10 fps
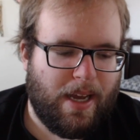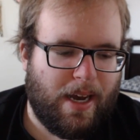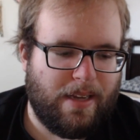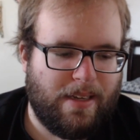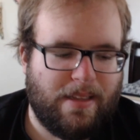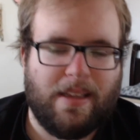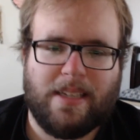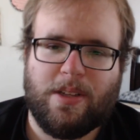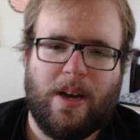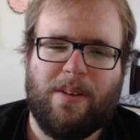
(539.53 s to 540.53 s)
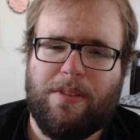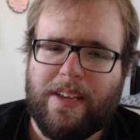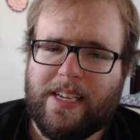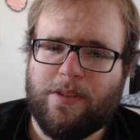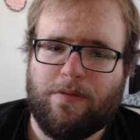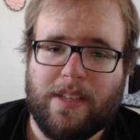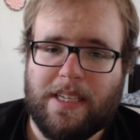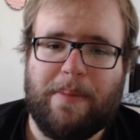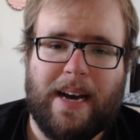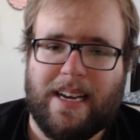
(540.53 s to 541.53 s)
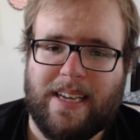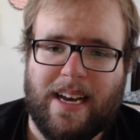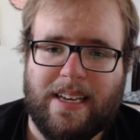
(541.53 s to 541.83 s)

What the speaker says: Nonetheless, though, I don't think he's a really bad